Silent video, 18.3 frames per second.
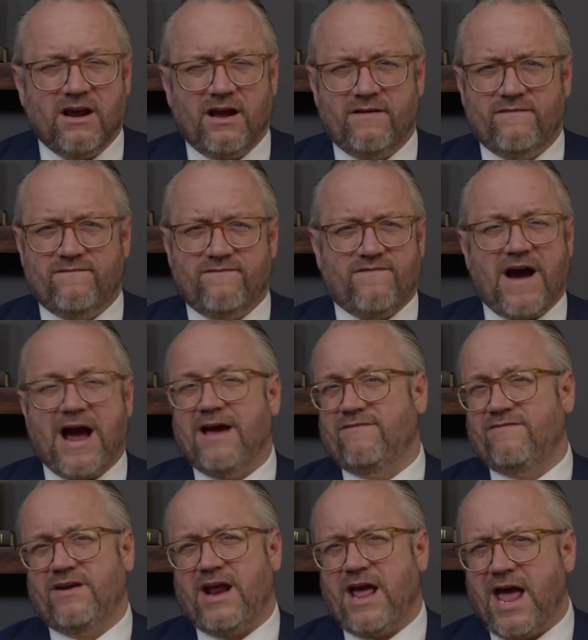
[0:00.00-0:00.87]
at
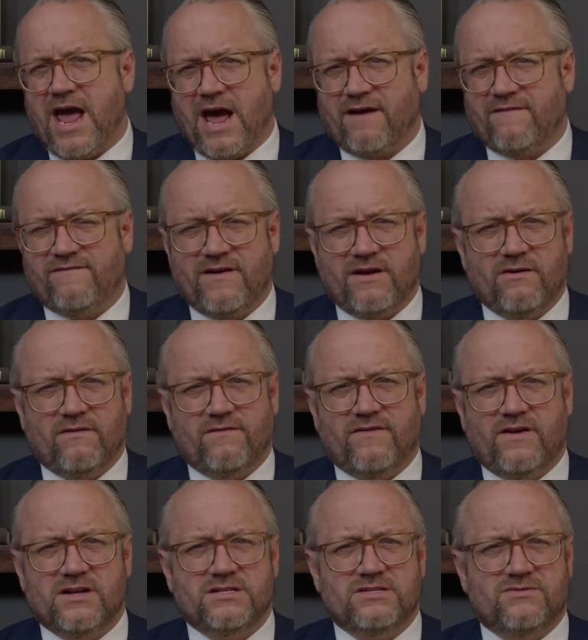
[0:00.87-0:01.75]
five and a half federal
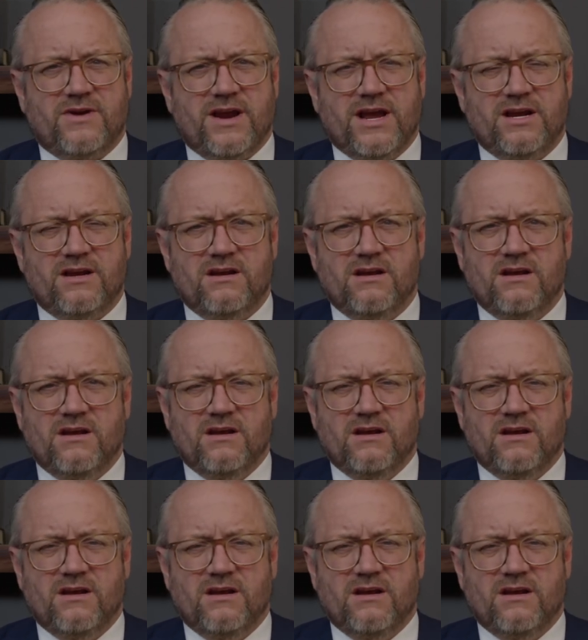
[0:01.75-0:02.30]
funds rate,